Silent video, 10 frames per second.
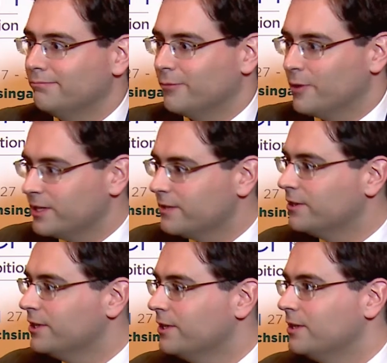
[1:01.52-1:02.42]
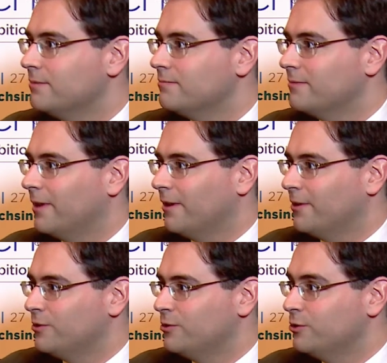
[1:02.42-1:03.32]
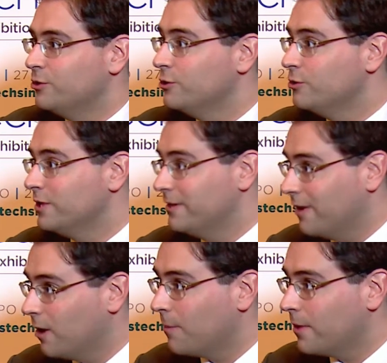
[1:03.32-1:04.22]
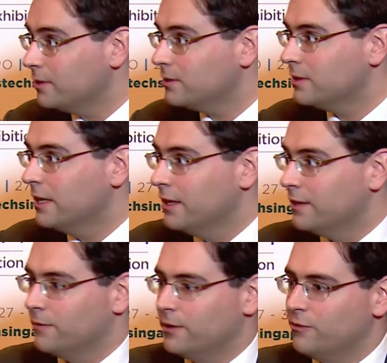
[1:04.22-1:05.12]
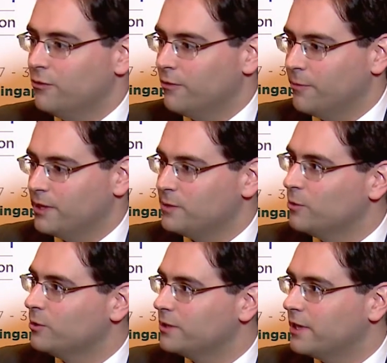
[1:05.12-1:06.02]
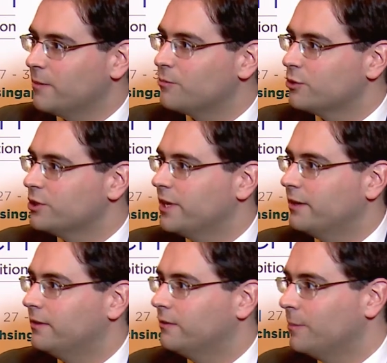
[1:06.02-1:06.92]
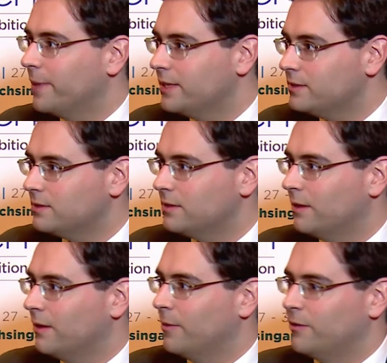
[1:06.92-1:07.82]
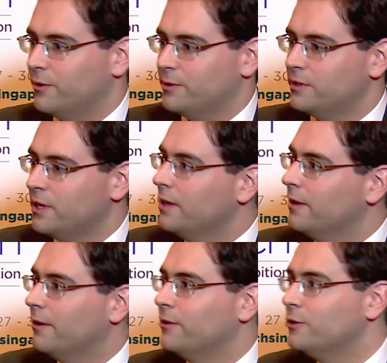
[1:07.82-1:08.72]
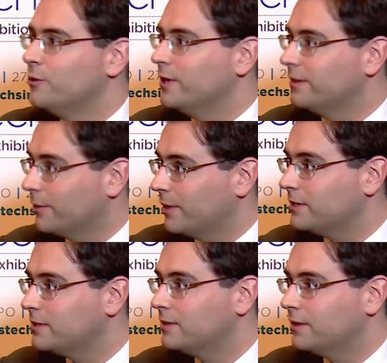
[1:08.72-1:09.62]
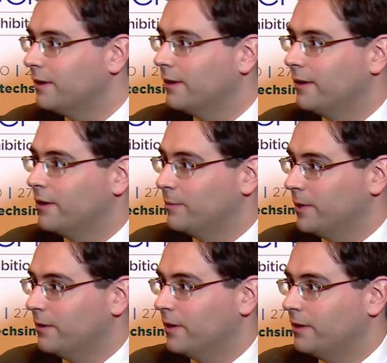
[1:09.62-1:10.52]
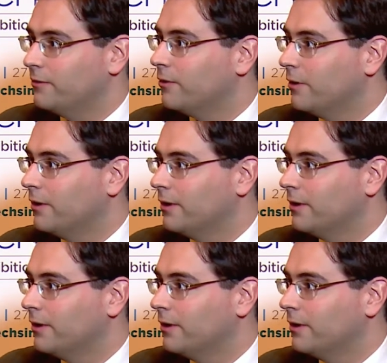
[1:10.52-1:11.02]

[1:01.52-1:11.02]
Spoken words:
relatively new developments, even if we have made small-scale projects in the past, but there is a new interest coming again for